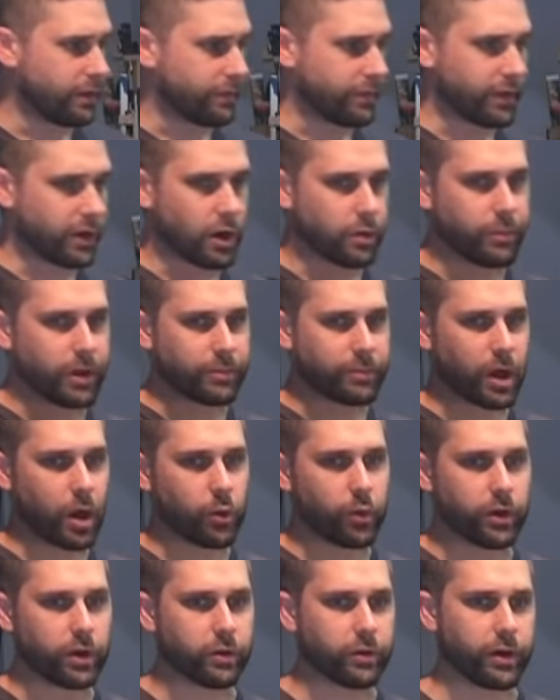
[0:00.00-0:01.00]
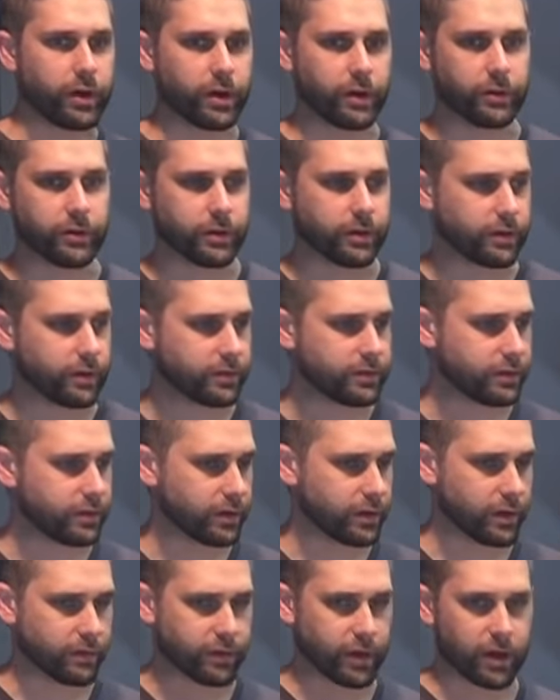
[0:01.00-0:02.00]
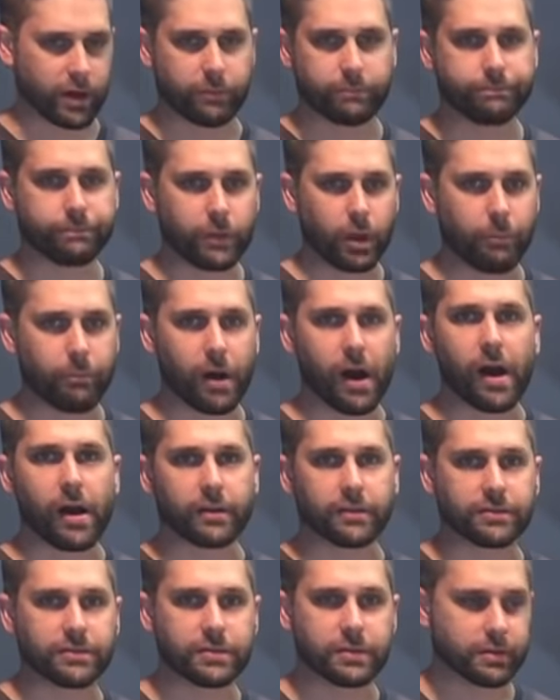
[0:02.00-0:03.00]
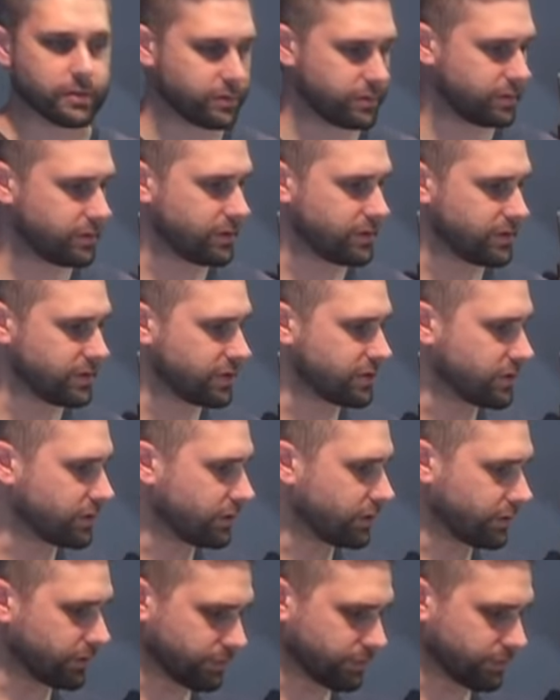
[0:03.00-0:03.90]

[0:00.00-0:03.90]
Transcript: Then I'll make my way around until I've got a box, essentially.